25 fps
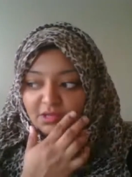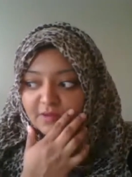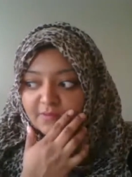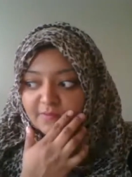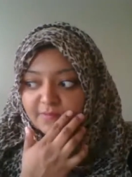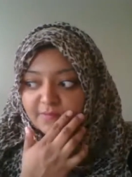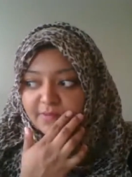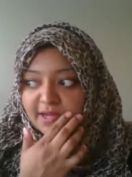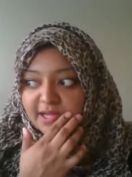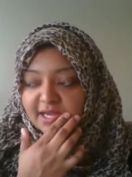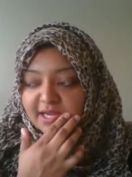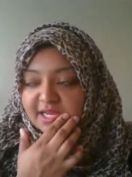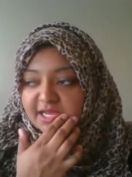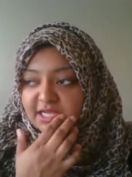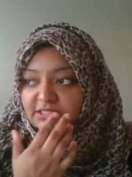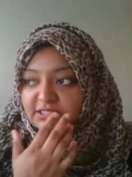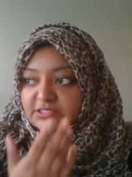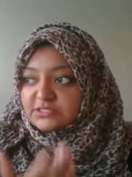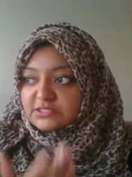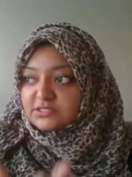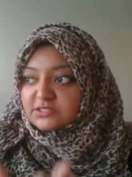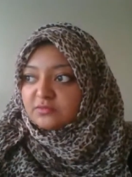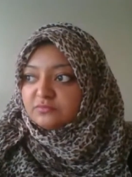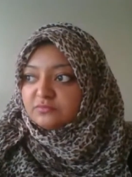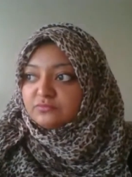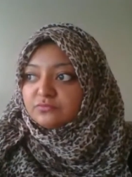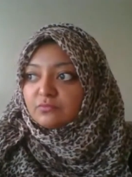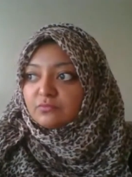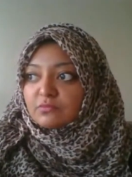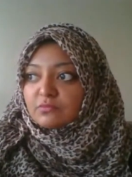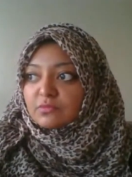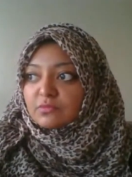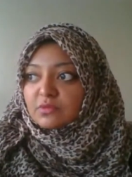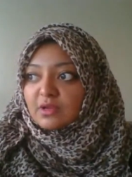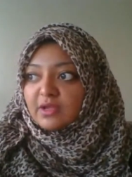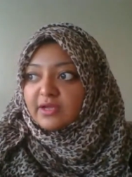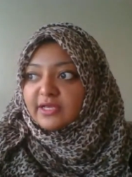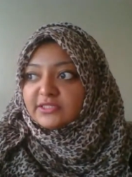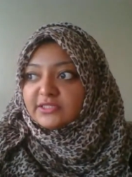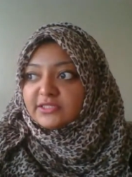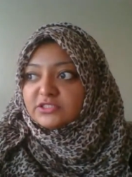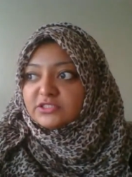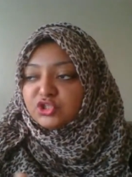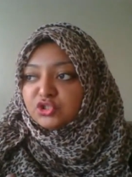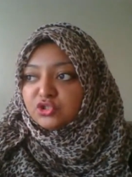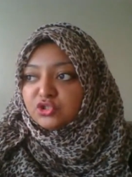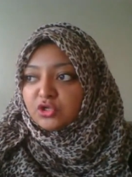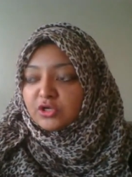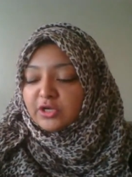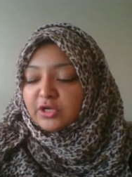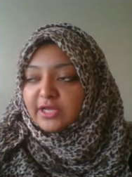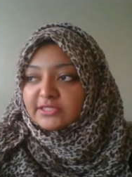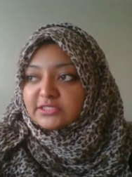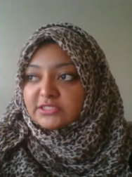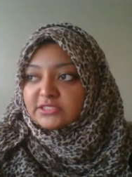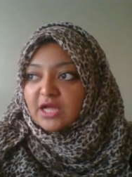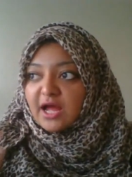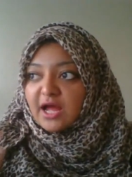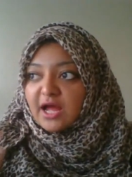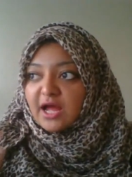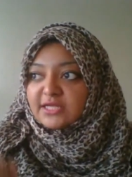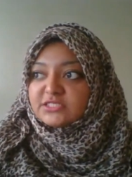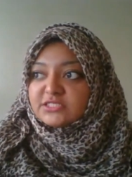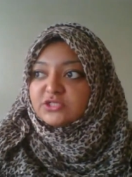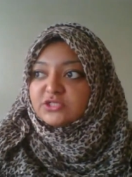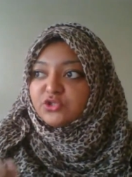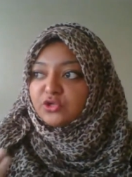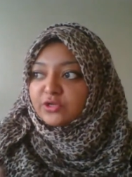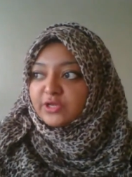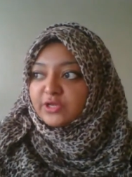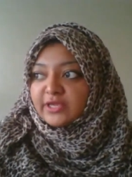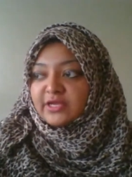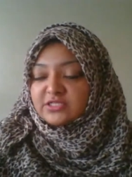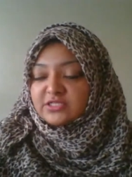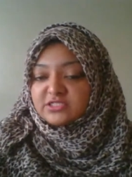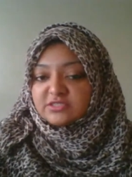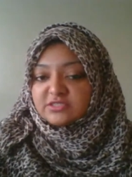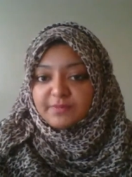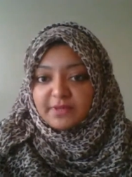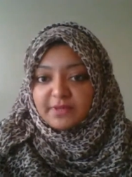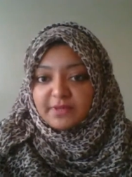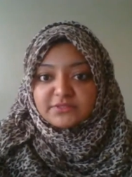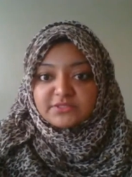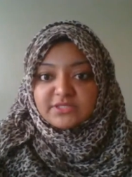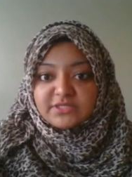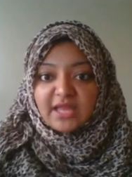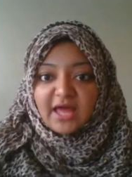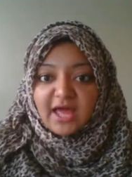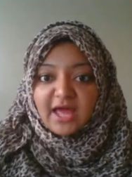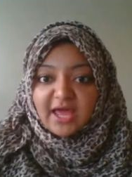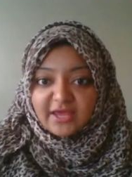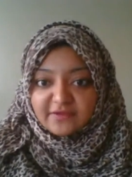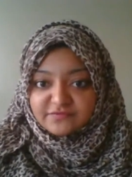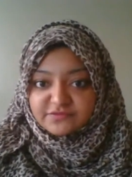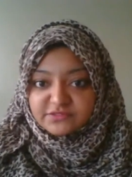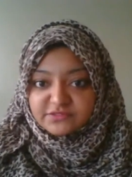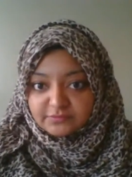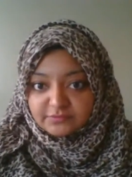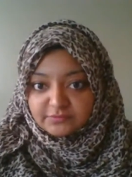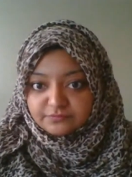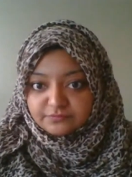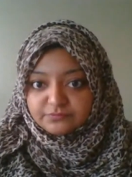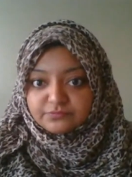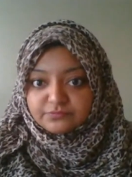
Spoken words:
But it's us looking into people's lives,